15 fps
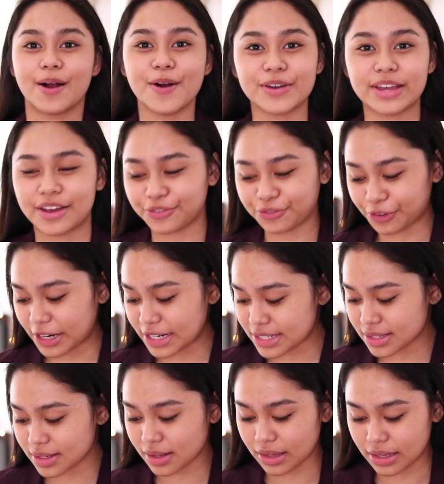Okay, first
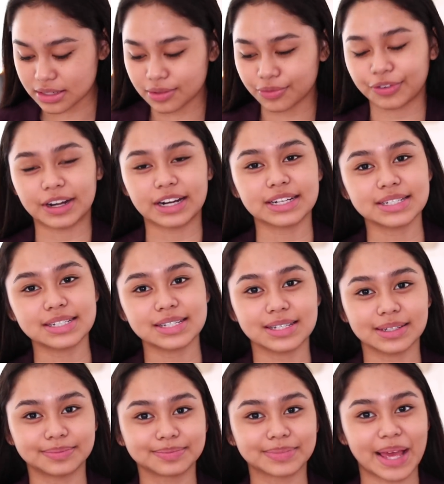things first,
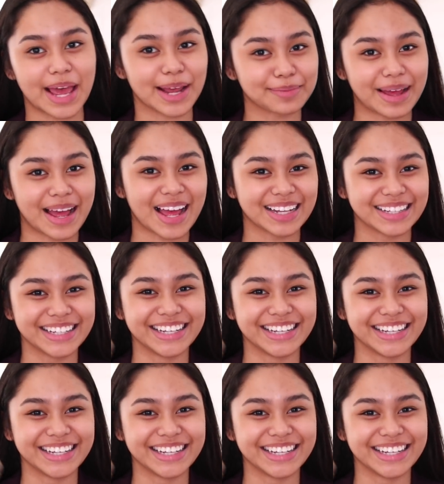headband.